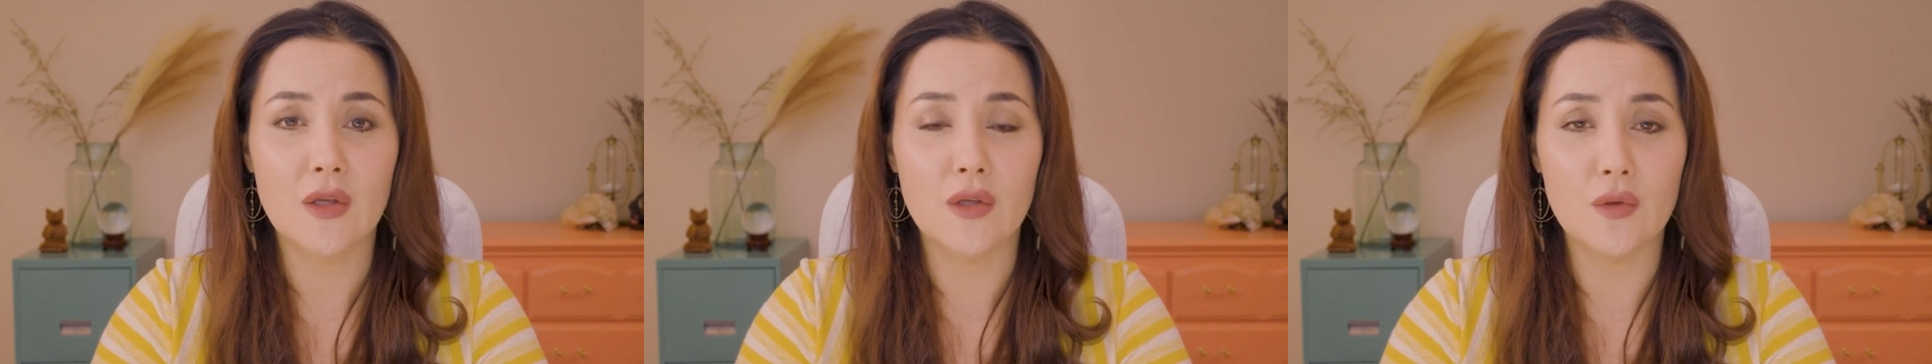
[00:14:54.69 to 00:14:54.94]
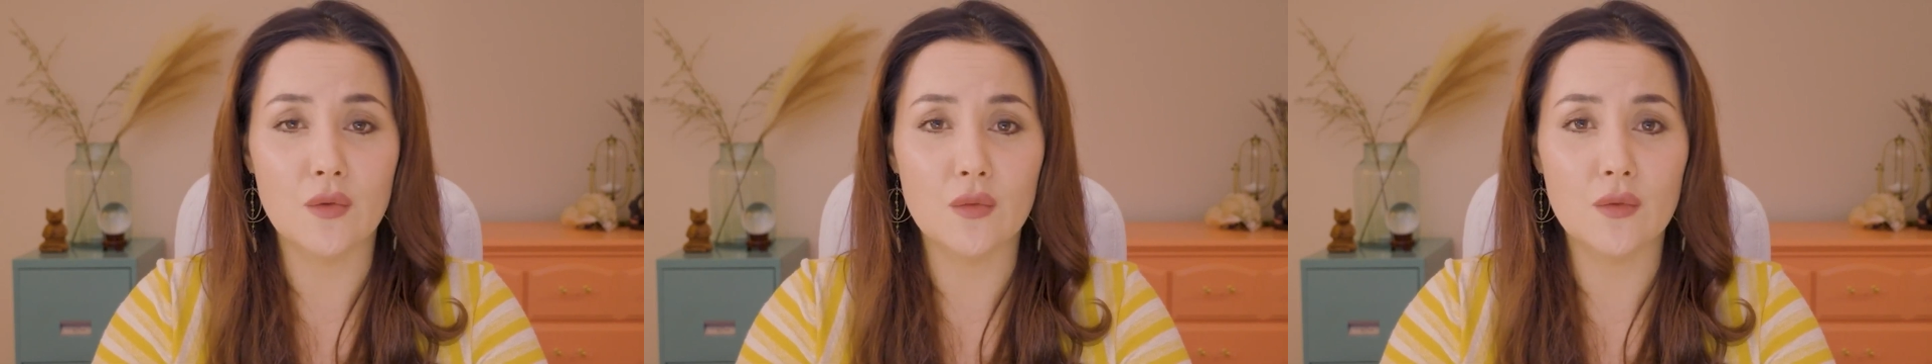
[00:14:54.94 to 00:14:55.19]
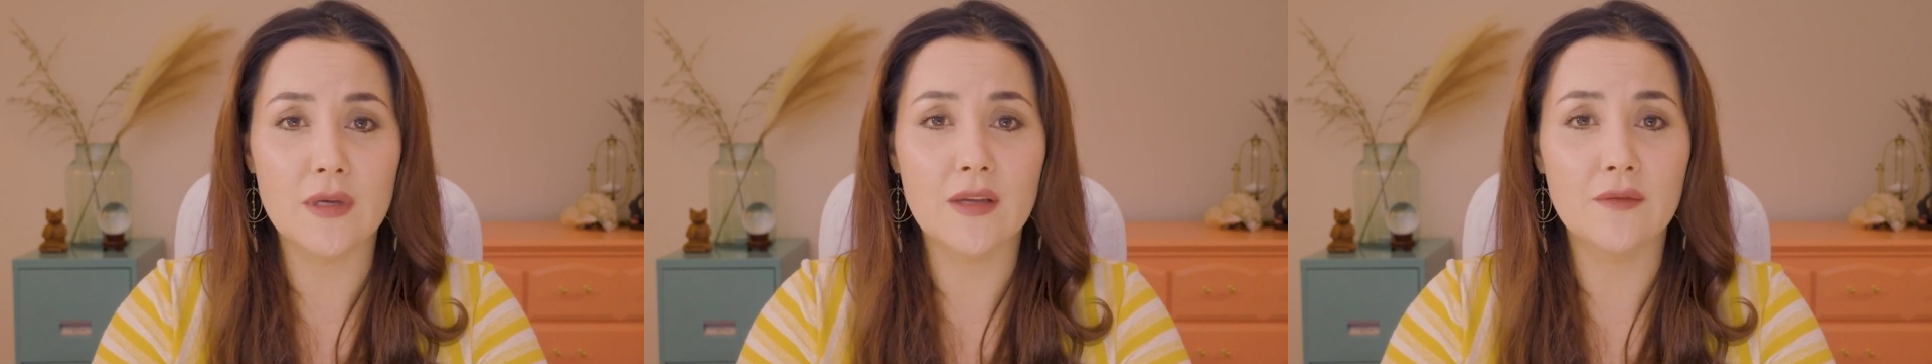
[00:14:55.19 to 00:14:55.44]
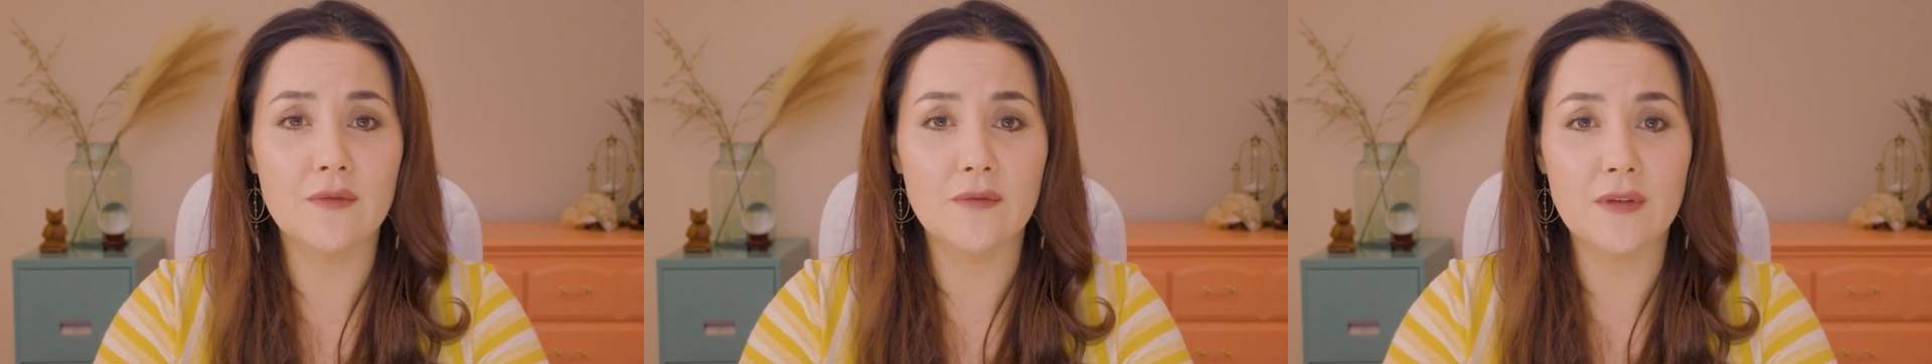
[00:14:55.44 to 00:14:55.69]
You
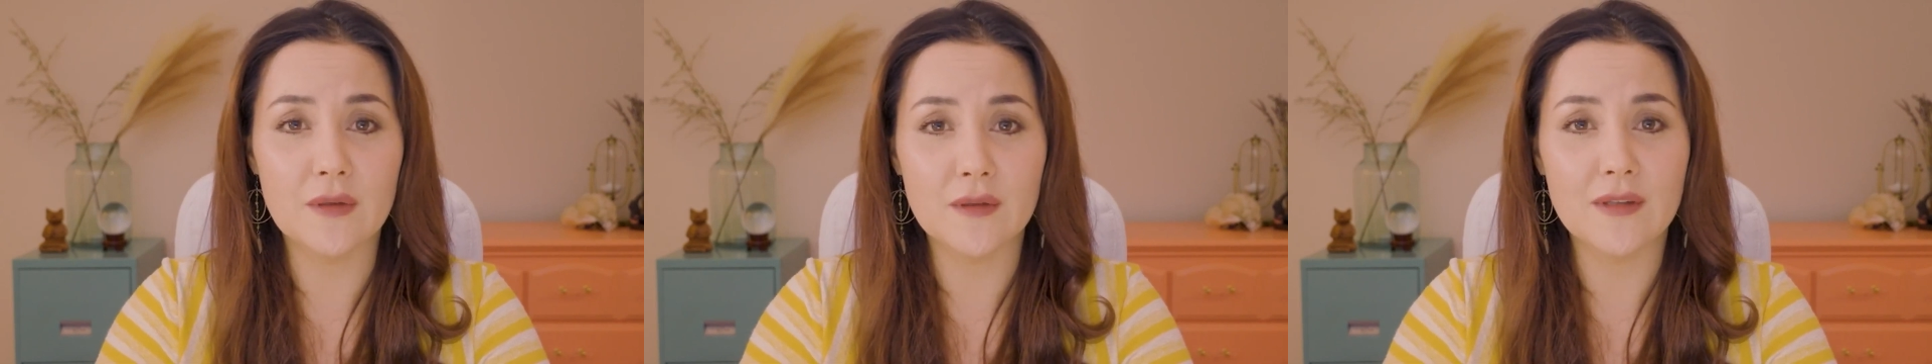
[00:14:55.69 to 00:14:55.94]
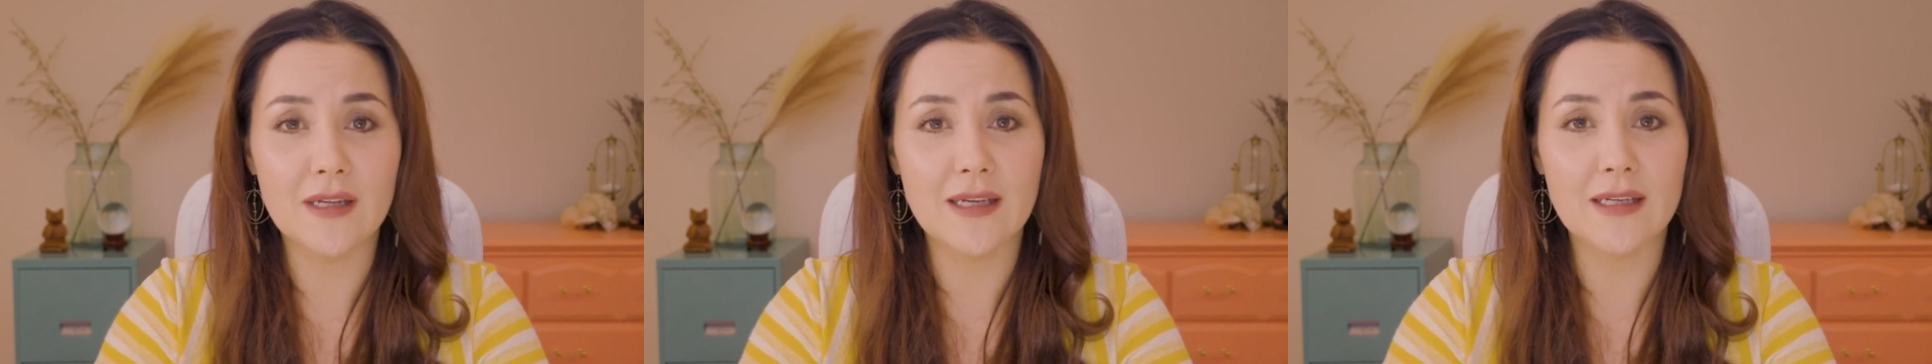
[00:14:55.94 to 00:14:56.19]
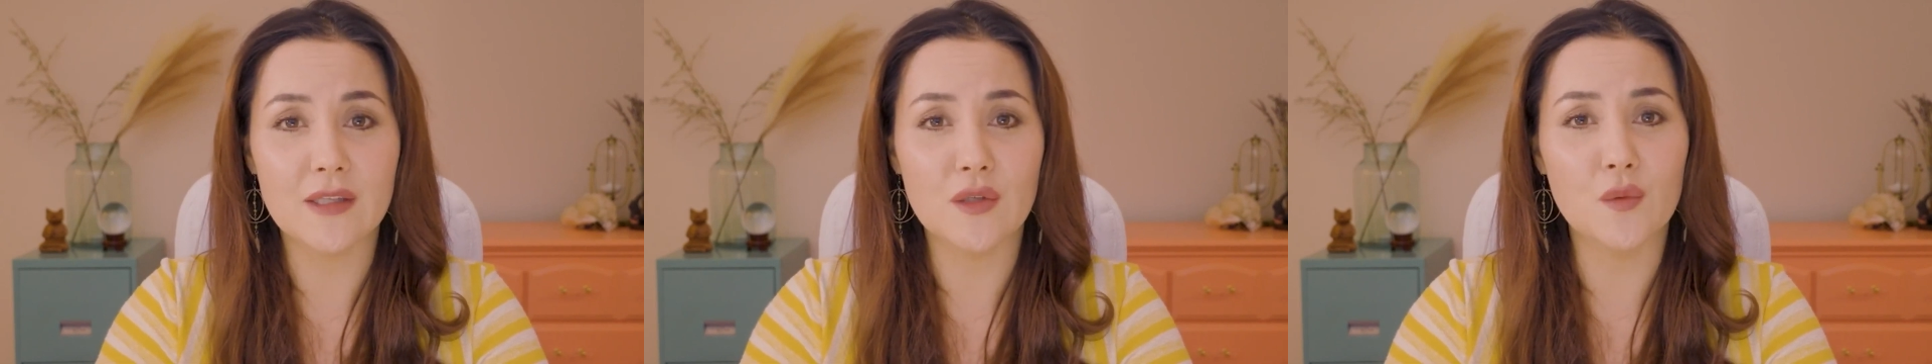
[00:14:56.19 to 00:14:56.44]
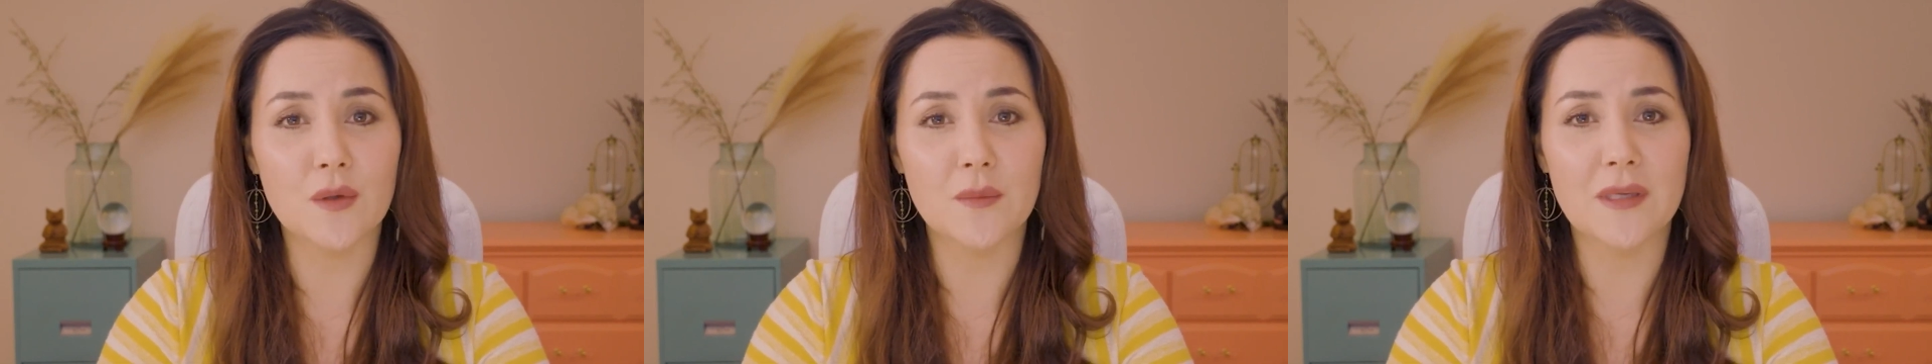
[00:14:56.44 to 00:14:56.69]
can feel like
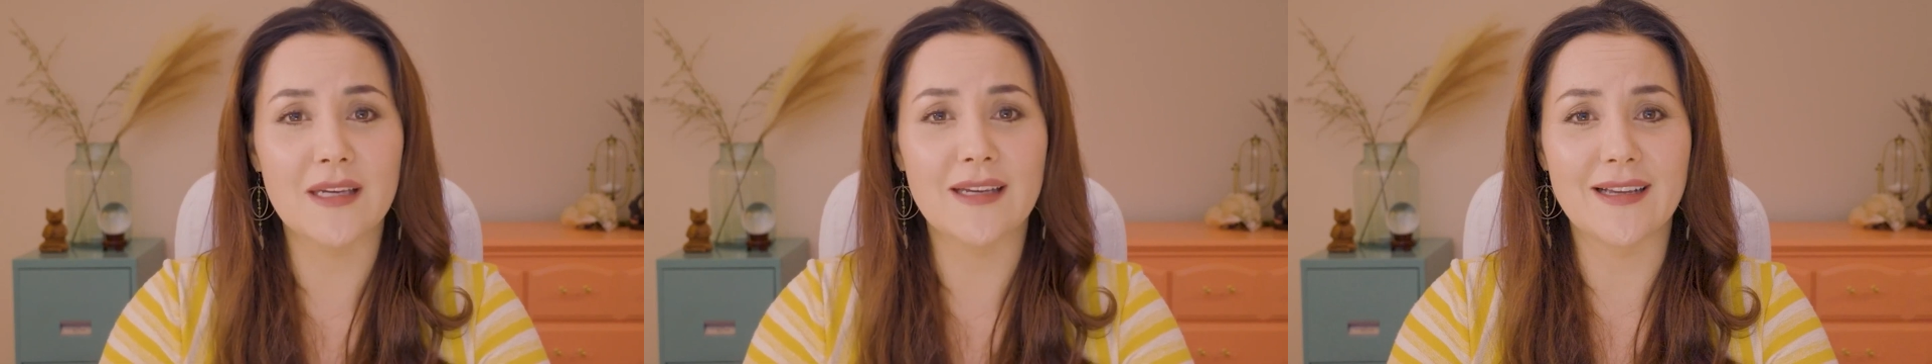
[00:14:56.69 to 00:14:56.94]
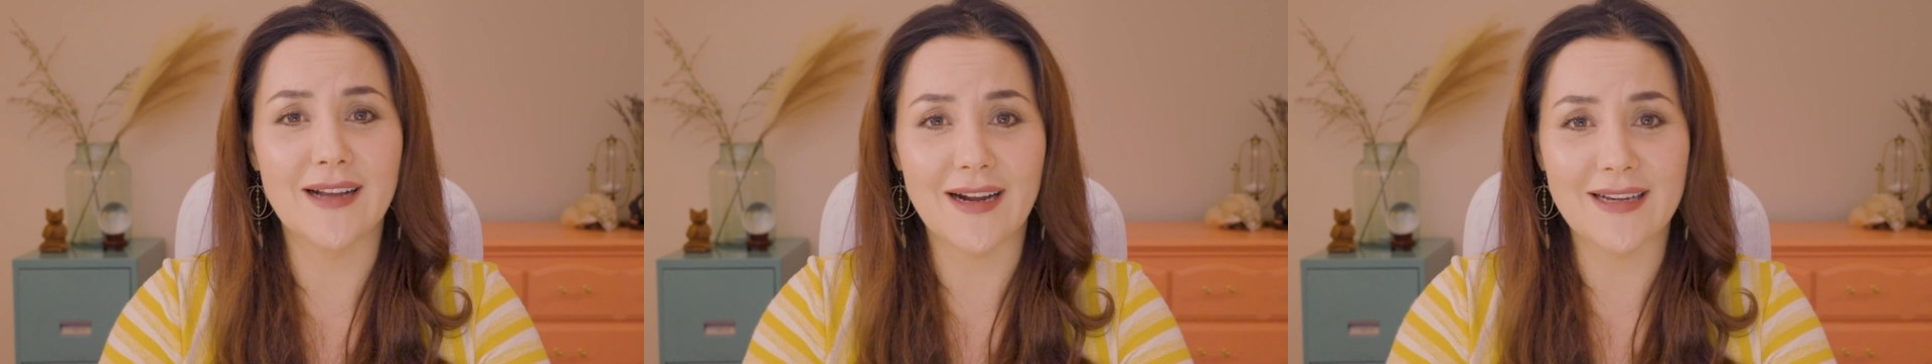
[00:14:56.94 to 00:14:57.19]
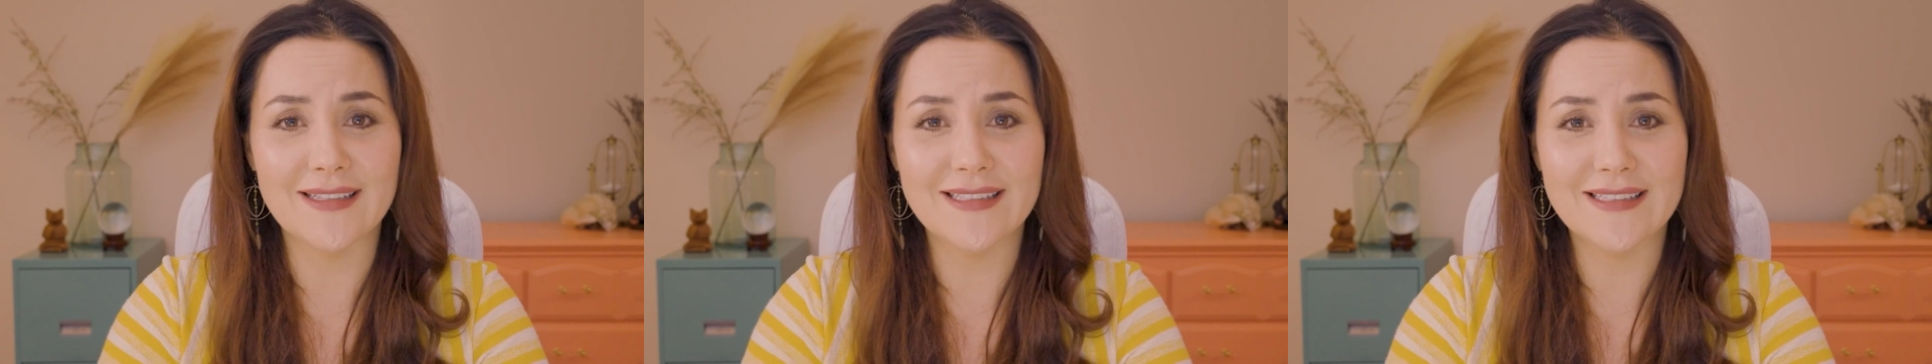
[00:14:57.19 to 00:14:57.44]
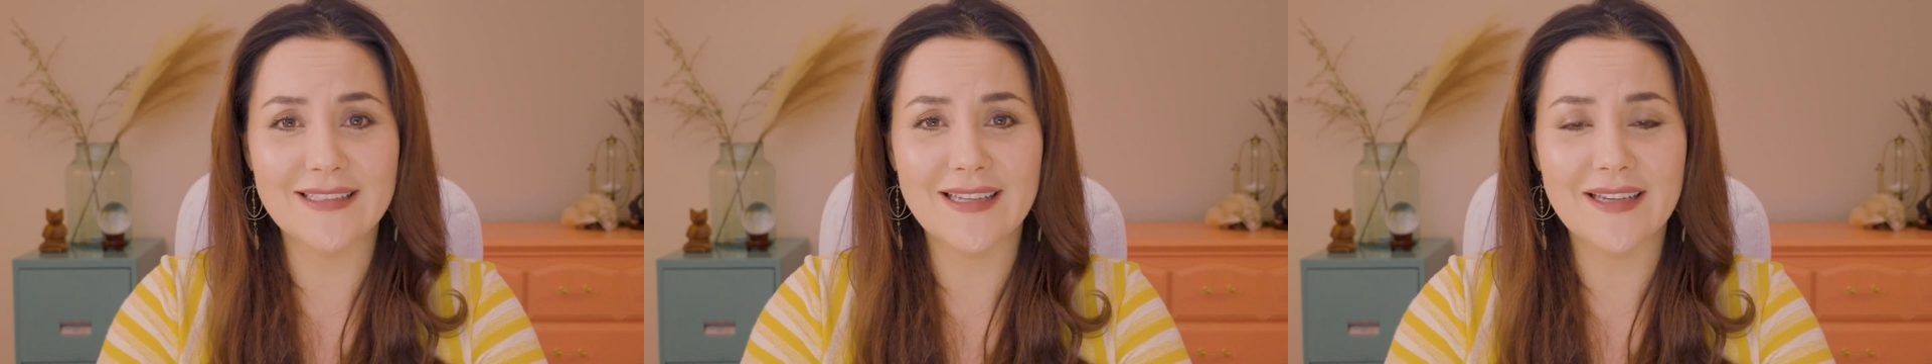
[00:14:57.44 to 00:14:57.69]
you are being guided
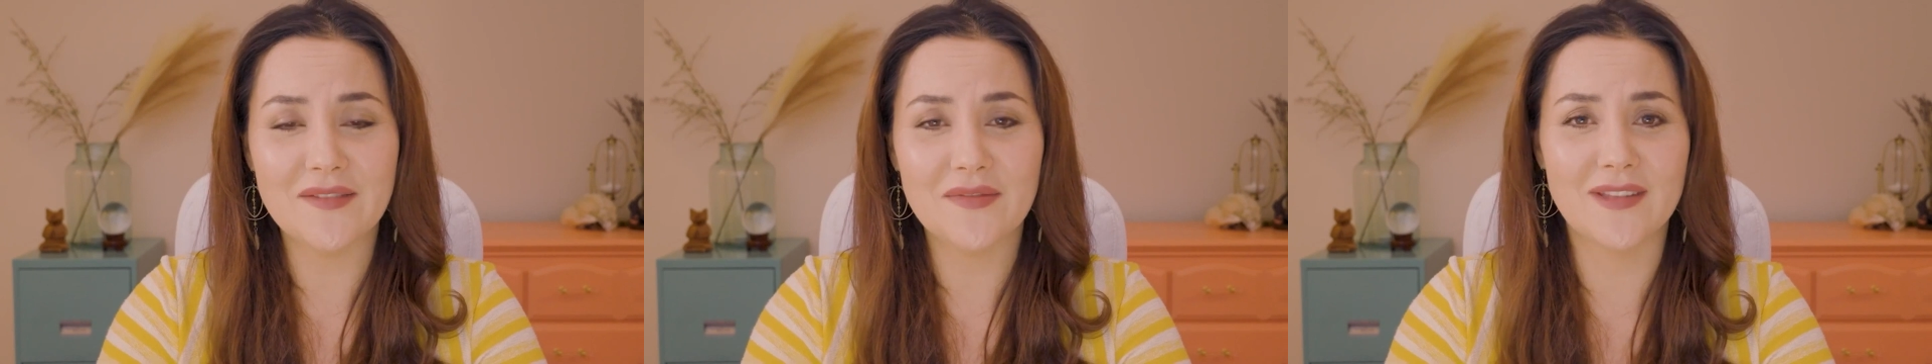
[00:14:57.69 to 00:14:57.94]
in life,